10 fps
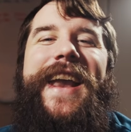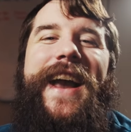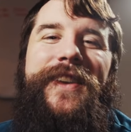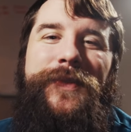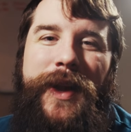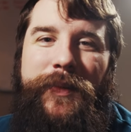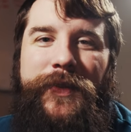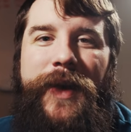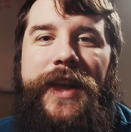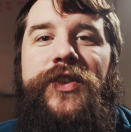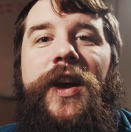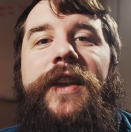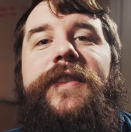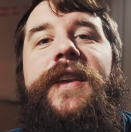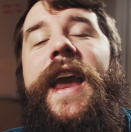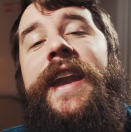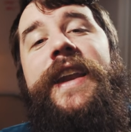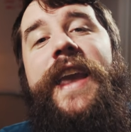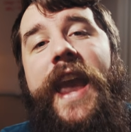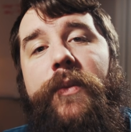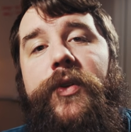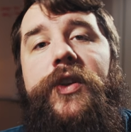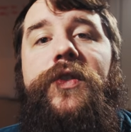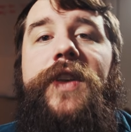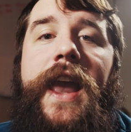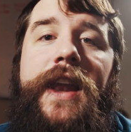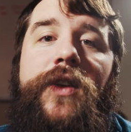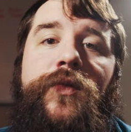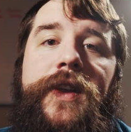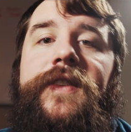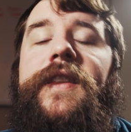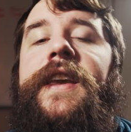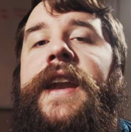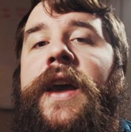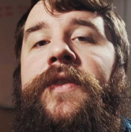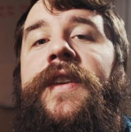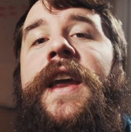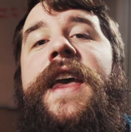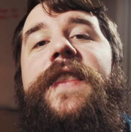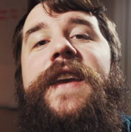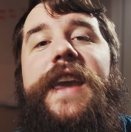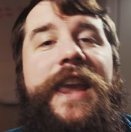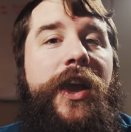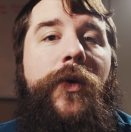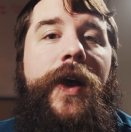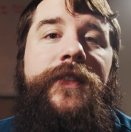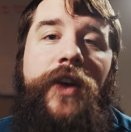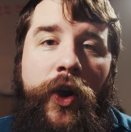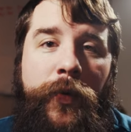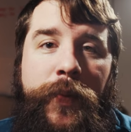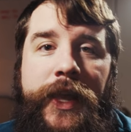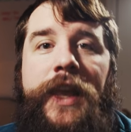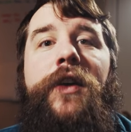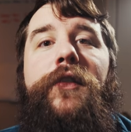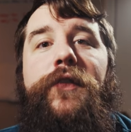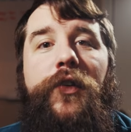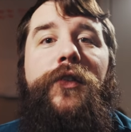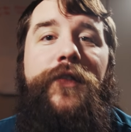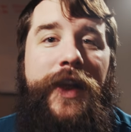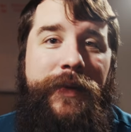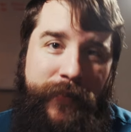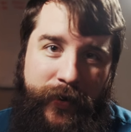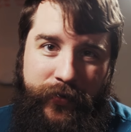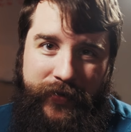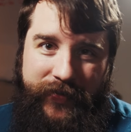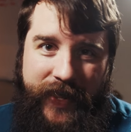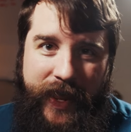Hey guys, my name is Matt Johnson, and in camera news, Canon recently announced the EOS RP full frame mirrorless